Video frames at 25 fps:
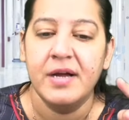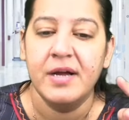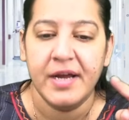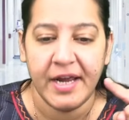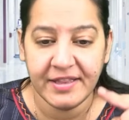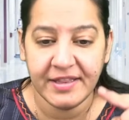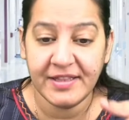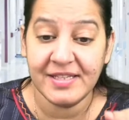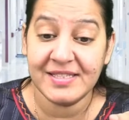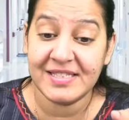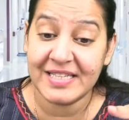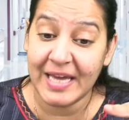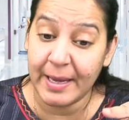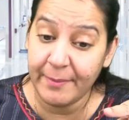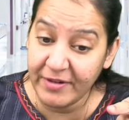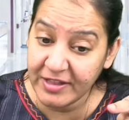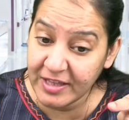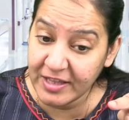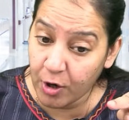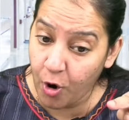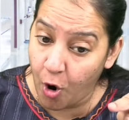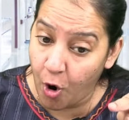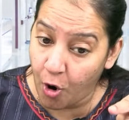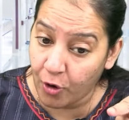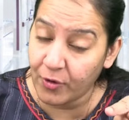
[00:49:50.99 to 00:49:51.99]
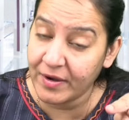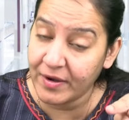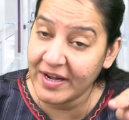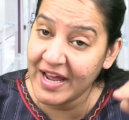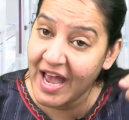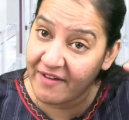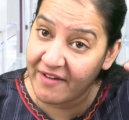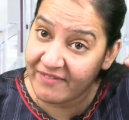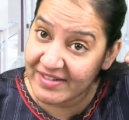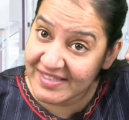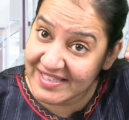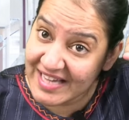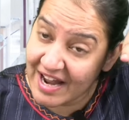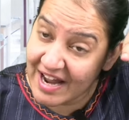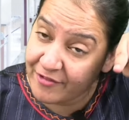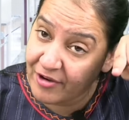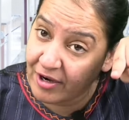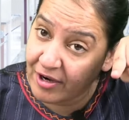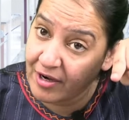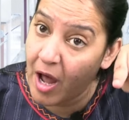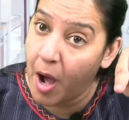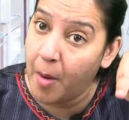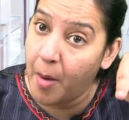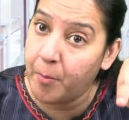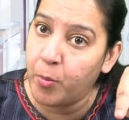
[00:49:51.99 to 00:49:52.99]
In the same way, the colony have a
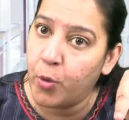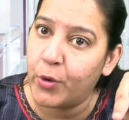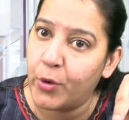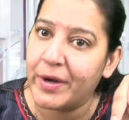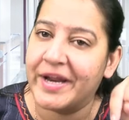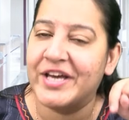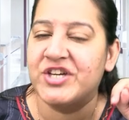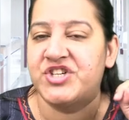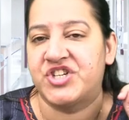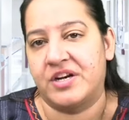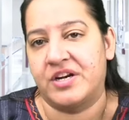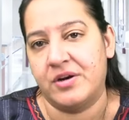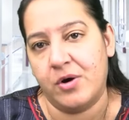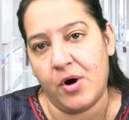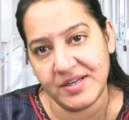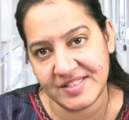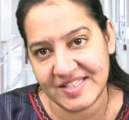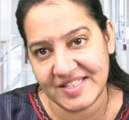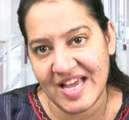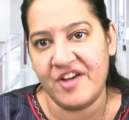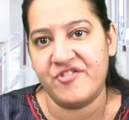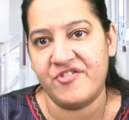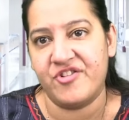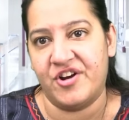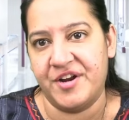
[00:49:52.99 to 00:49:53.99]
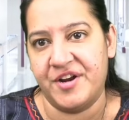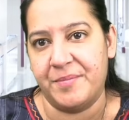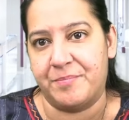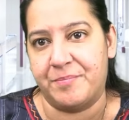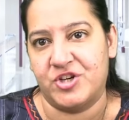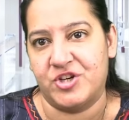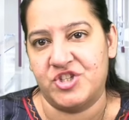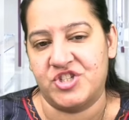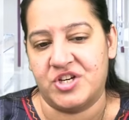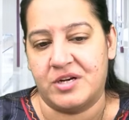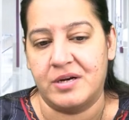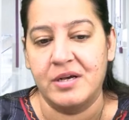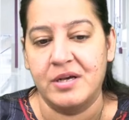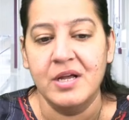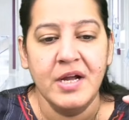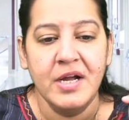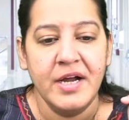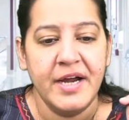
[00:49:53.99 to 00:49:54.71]
central ambonation or central depression.